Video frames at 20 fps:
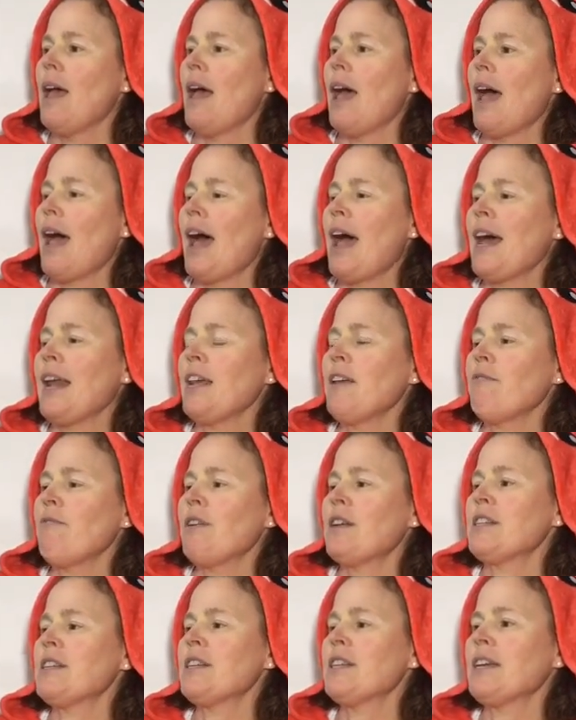Addy
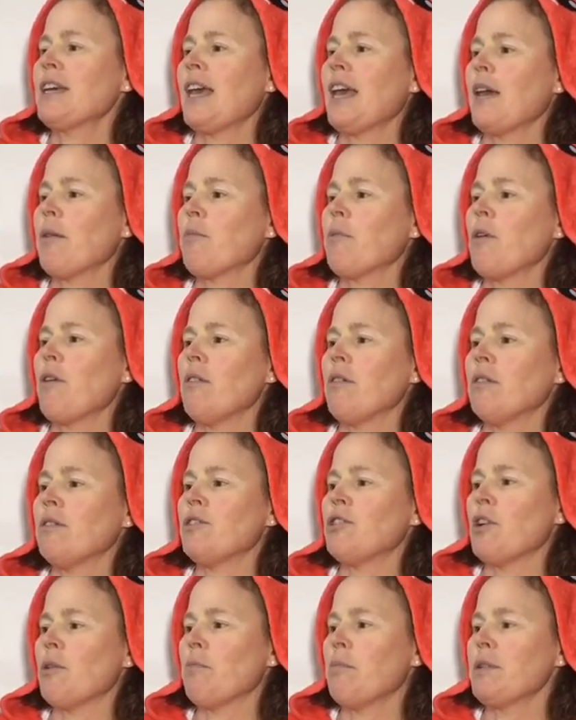invented a game called
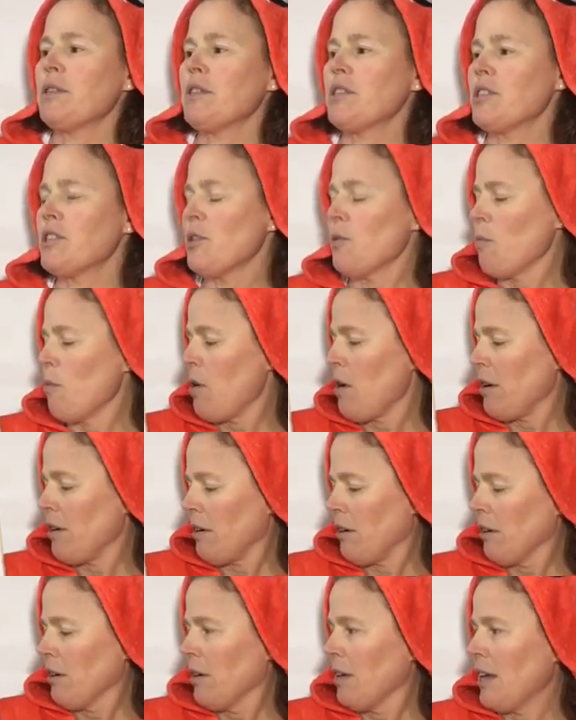Jump on
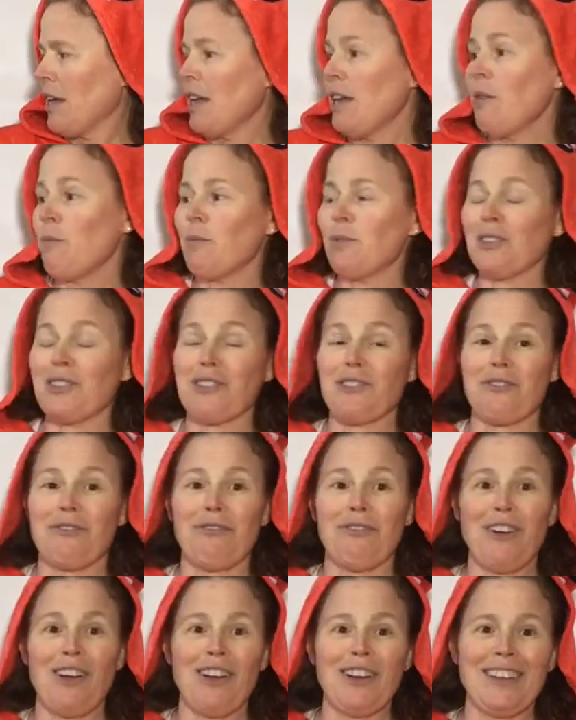Stillwater. It was
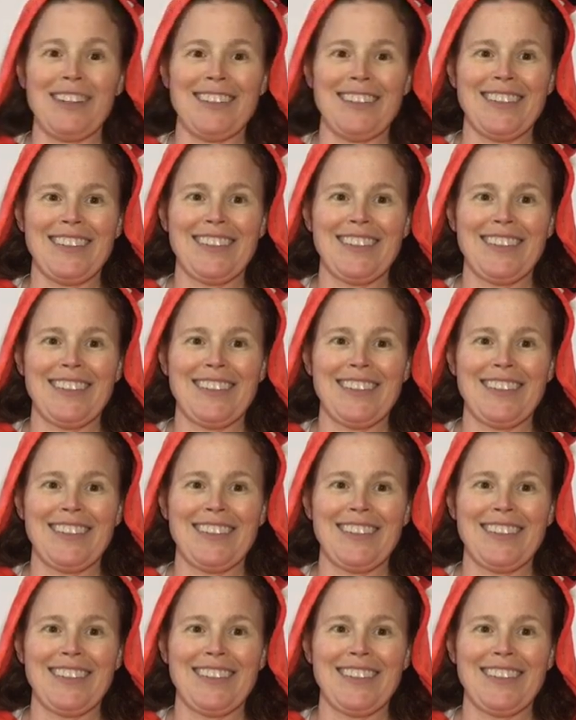fun.